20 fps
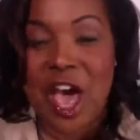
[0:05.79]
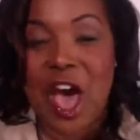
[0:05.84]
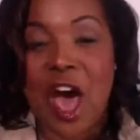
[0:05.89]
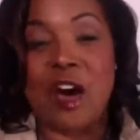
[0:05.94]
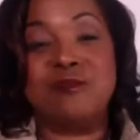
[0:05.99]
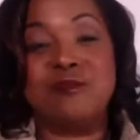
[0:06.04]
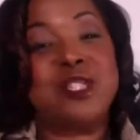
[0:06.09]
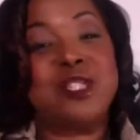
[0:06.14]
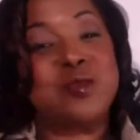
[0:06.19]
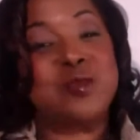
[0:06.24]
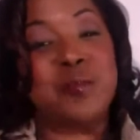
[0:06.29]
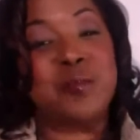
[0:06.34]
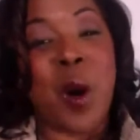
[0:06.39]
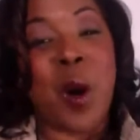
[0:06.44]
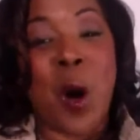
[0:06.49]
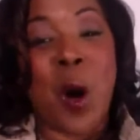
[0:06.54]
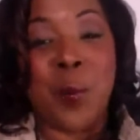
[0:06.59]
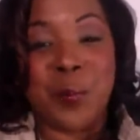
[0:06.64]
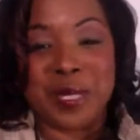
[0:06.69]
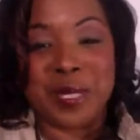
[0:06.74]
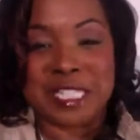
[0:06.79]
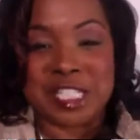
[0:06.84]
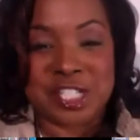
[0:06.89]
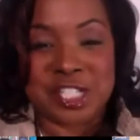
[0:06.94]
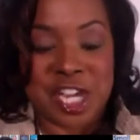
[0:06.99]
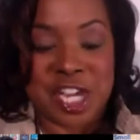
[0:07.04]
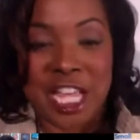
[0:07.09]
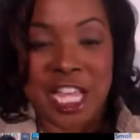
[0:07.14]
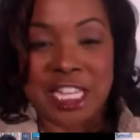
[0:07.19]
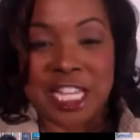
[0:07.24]
of Small Biz
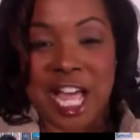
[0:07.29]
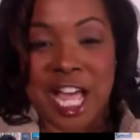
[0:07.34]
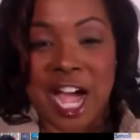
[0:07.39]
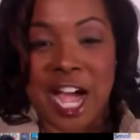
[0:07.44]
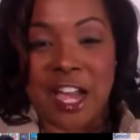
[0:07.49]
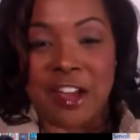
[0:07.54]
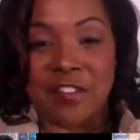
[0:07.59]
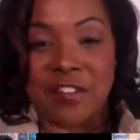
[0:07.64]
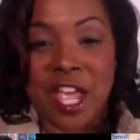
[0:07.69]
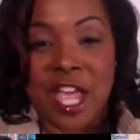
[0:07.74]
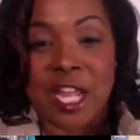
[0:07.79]
Chat Live.